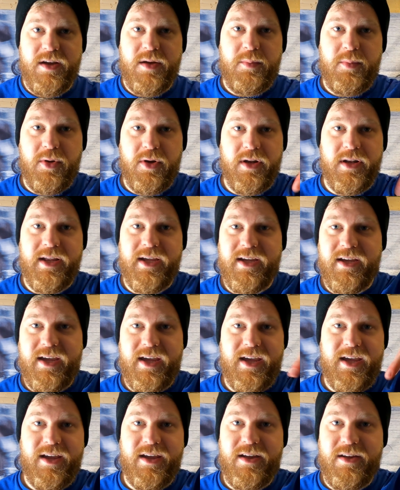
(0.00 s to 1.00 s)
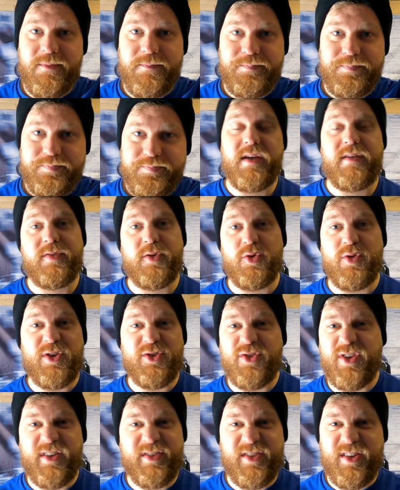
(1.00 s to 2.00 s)
Put a link here. If you're
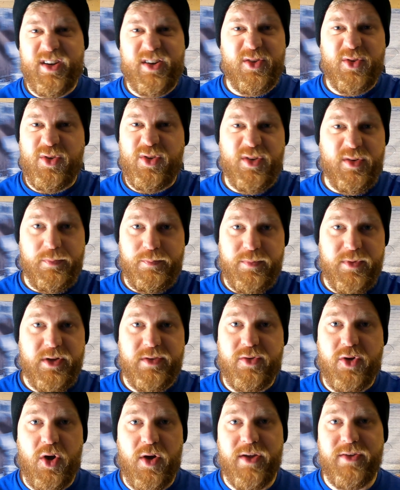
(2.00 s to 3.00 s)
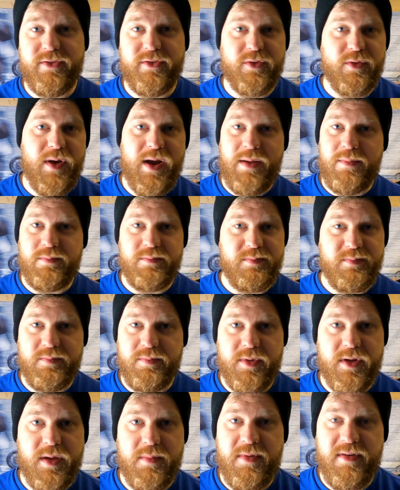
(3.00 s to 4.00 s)
interested or you've got Instagram,
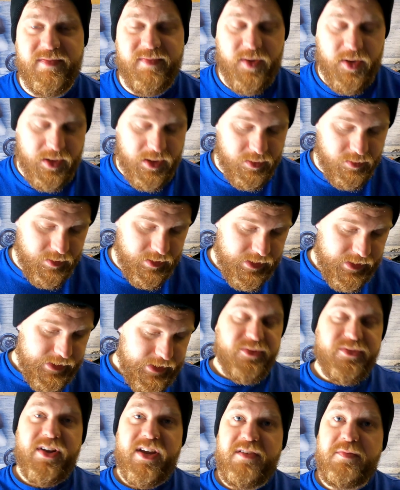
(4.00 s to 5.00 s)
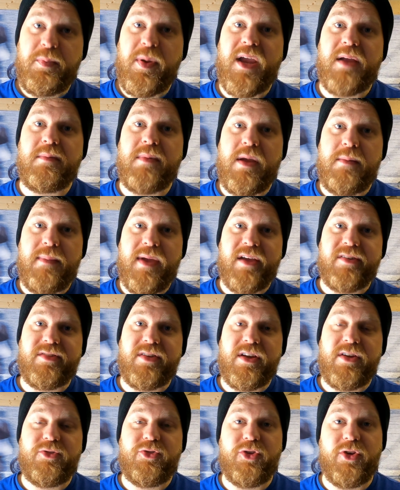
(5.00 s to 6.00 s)
give me a follow. Steve pinged me a
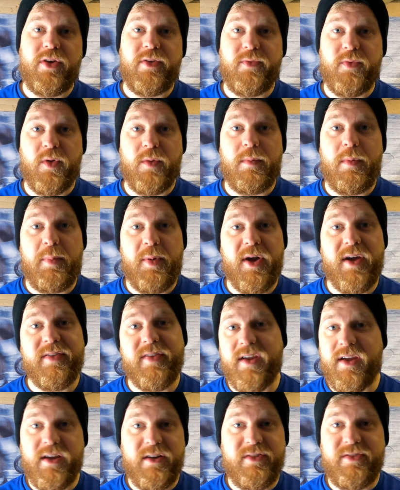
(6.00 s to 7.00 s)
message from ABikeThing.